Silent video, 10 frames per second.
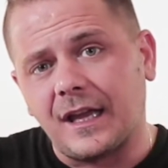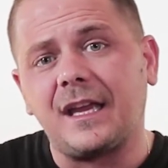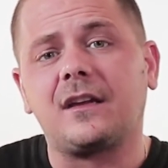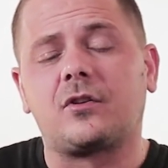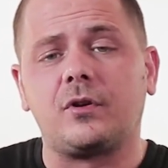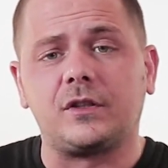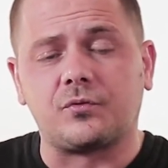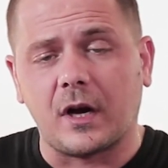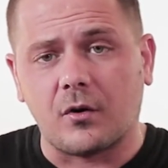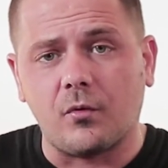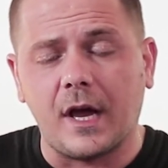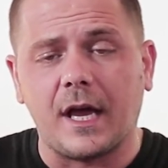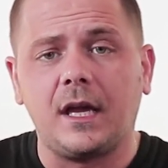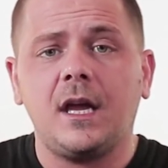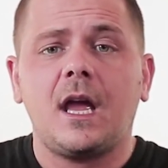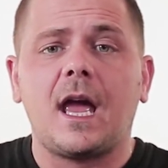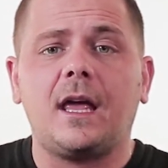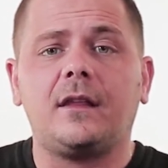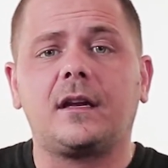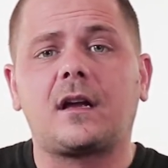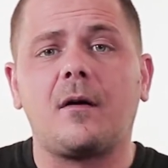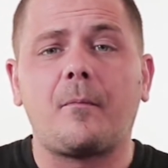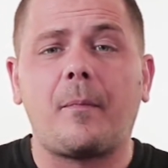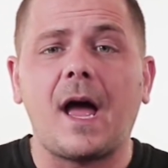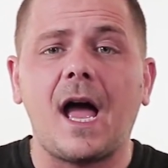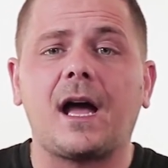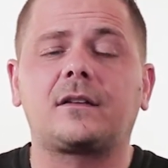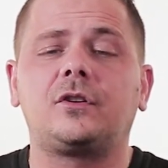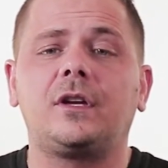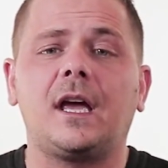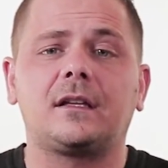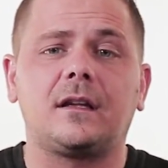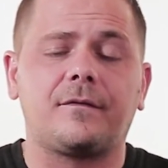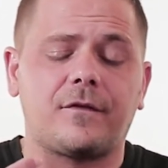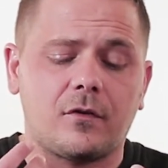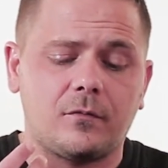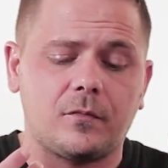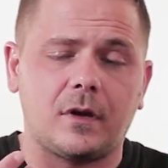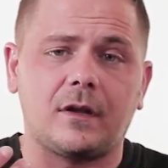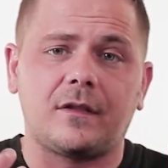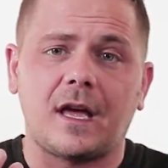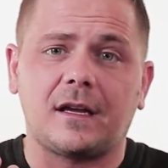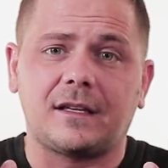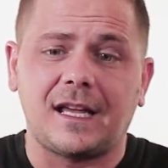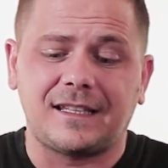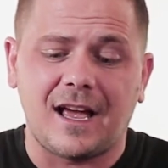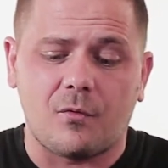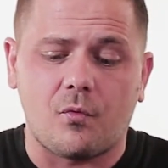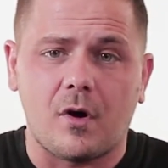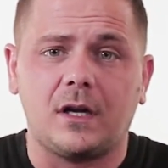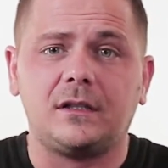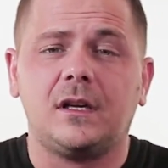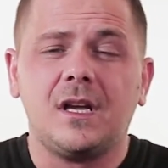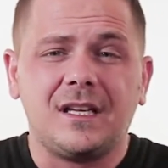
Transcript: increase right away, and then come back to get that one